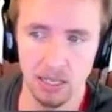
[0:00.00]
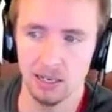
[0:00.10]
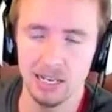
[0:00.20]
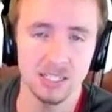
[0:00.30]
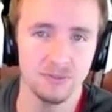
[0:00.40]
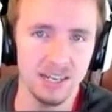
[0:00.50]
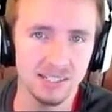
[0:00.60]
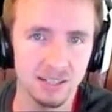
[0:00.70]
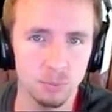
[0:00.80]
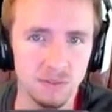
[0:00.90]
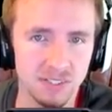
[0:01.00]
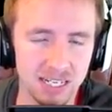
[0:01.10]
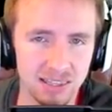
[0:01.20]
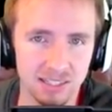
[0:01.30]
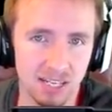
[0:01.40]
Let's face it, we've
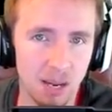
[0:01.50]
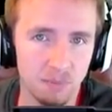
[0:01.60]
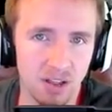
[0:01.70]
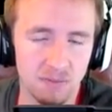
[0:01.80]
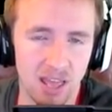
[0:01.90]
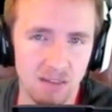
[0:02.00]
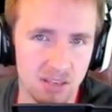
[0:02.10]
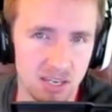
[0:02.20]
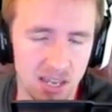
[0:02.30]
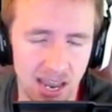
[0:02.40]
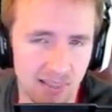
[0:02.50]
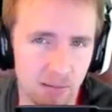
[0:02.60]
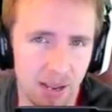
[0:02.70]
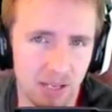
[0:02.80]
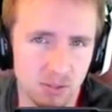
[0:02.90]
seen the Type 5 Heavy and the
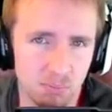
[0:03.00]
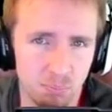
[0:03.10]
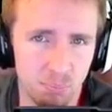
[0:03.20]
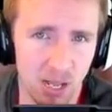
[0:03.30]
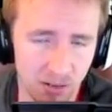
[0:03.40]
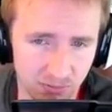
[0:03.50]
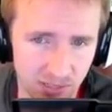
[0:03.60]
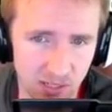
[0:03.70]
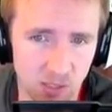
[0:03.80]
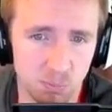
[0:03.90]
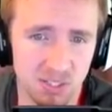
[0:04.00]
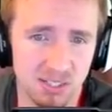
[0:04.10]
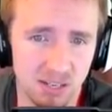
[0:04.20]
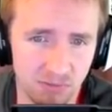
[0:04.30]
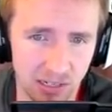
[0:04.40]
Maus buffed
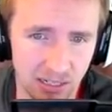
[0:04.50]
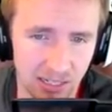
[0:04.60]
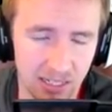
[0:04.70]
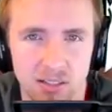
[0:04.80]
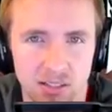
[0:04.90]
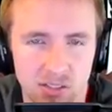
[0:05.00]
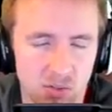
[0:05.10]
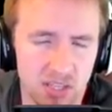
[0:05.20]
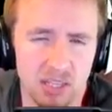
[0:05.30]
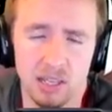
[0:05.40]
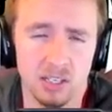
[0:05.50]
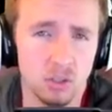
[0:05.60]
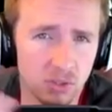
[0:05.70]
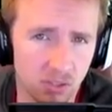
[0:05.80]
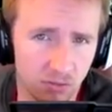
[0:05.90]
specifically so that they're
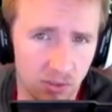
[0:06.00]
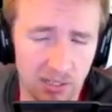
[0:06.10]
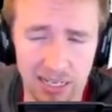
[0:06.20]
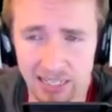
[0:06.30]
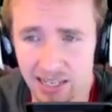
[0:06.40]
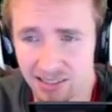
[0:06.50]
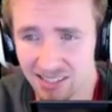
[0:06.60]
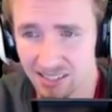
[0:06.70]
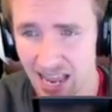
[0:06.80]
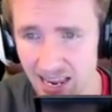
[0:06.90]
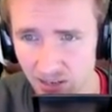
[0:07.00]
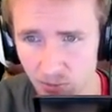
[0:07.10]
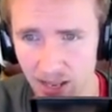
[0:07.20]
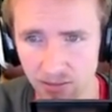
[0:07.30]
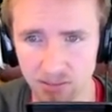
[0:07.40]
useful against standard
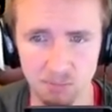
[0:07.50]
rounds,